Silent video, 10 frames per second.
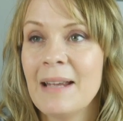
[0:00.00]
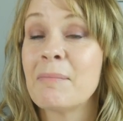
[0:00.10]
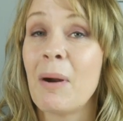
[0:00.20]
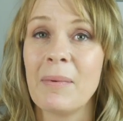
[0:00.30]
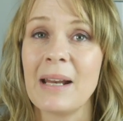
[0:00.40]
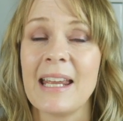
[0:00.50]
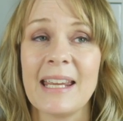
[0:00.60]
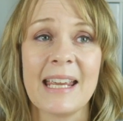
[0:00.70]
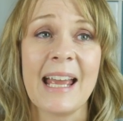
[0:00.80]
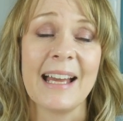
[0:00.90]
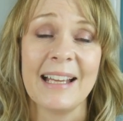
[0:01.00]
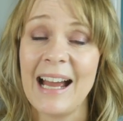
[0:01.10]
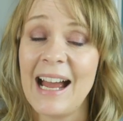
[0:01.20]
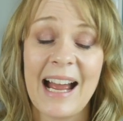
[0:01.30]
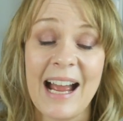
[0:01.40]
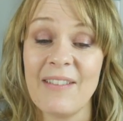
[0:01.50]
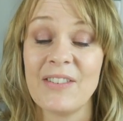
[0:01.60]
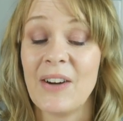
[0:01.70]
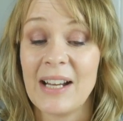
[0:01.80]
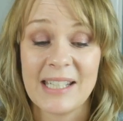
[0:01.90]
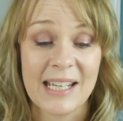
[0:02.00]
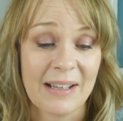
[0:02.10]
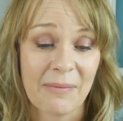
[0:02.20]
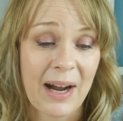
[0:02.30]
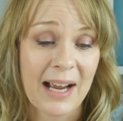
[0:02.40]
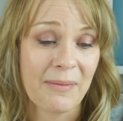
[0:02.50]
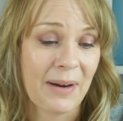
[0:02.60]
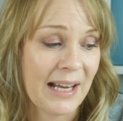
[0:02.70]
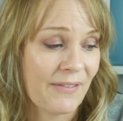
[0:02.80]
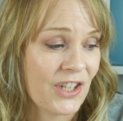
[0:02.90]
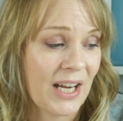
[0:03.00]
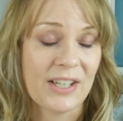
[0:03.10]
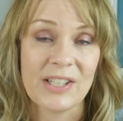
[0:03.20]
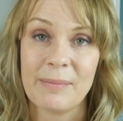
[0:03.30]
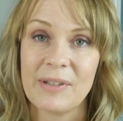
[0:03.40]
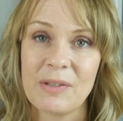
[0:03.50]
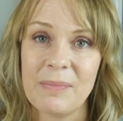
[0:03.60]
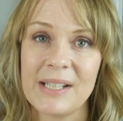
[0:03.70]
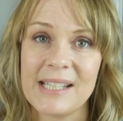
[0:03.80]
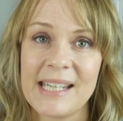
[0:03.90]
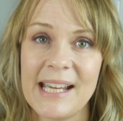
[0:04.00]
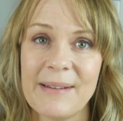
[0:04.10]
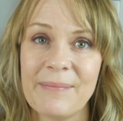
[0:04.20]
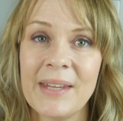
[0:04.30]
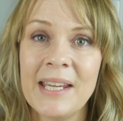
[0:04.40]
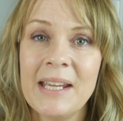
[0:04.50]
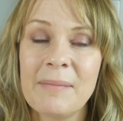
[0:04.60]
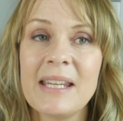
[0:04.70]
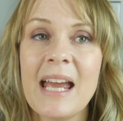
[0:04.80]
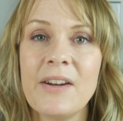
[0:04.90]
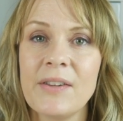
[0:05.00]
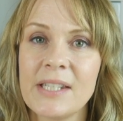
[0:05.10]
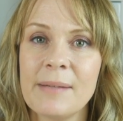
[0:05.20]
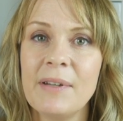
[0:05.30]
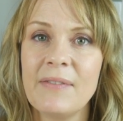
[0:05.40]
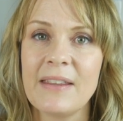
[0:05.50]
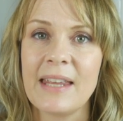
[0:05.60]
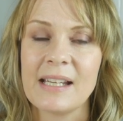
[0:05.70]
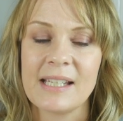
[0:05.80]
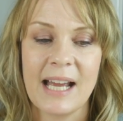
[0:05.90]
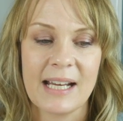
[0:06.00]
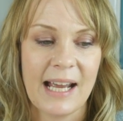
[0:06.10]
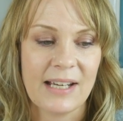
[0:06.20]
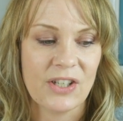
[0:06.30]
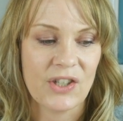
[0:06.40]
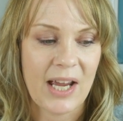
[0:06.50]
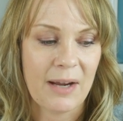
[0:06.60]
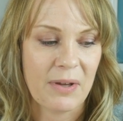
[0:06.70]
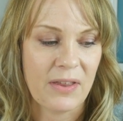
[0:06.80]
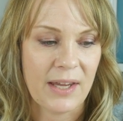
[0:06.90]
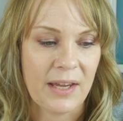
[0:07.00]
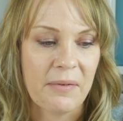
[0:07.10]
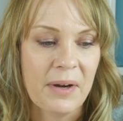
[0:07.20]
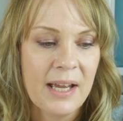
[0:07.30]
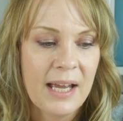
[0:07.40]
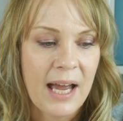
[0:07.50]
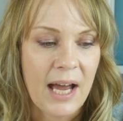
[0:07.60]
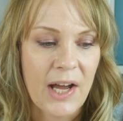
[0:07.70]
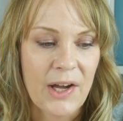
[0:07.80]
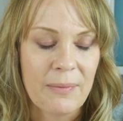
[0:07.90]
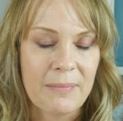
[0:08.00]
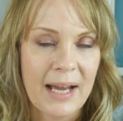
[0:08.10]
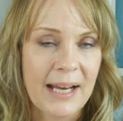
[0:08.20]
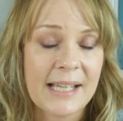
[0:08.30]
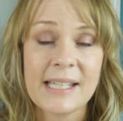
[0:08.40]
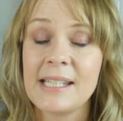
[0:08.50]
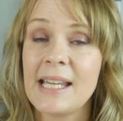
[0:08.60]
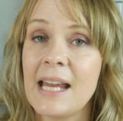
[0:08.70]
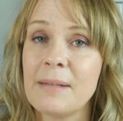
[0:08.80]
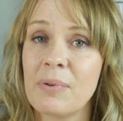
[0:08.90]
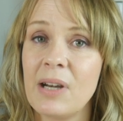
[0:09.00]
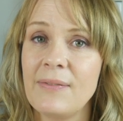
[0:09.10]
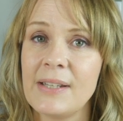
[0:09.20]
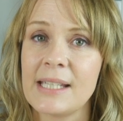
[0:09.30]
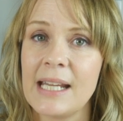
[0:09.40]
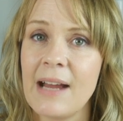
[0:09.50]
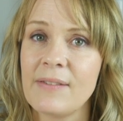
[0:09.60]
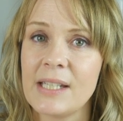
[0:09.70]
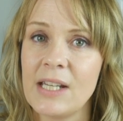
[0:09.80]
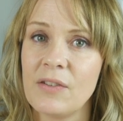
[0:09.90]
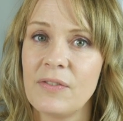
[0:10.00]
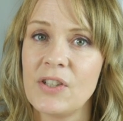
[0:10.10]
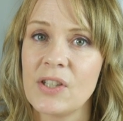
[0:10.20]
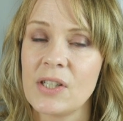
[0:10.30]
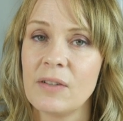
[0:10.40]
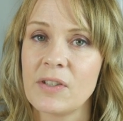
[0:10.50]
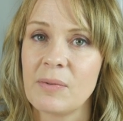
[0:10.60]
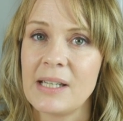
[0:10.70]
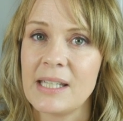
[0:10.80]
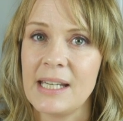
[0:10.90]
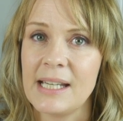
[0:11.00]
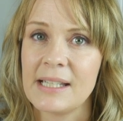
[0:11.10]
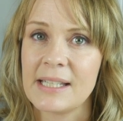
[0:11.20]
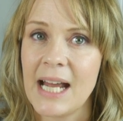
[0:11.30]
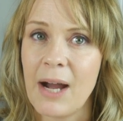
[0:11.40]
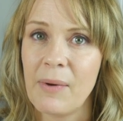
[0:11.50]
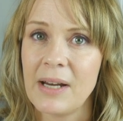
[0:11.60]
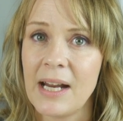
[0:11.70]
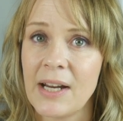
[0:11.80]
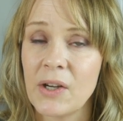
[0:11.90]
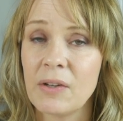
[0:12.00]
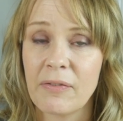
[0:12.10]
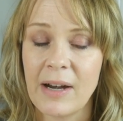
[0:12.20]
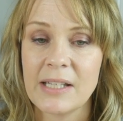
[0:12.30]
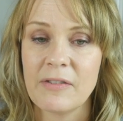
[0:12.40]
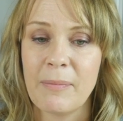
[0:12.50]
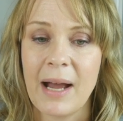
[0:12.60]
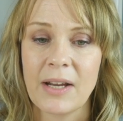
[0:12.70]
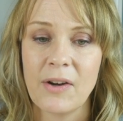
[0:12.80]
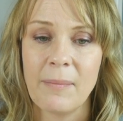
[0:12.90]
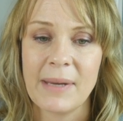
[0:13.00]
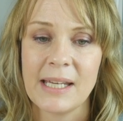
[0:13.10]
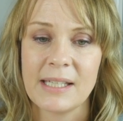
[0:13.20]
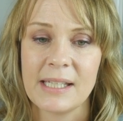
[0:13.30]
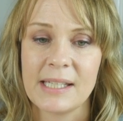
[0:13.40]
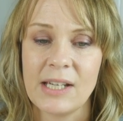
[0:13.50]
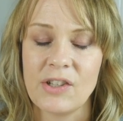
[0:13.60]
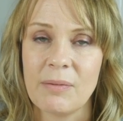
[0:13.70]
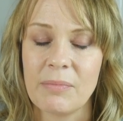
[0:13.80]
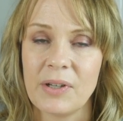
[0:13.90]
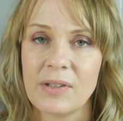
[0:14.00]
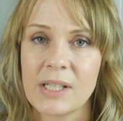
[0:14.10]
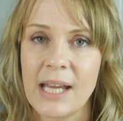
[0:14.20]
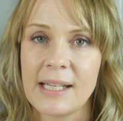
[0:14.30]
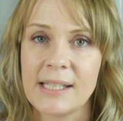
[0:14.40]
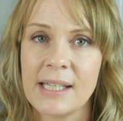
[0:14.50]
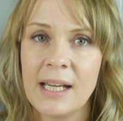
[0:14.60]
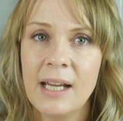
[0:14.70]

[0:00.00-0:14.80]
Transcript: Probably, yeah, I have no idea why I've changed so much, but yeah, no, there's some lovely things that I'd like to share with you. And as I said previously, I've stitched for just over 20 years now, and a good friend of mine got me into the stitching process.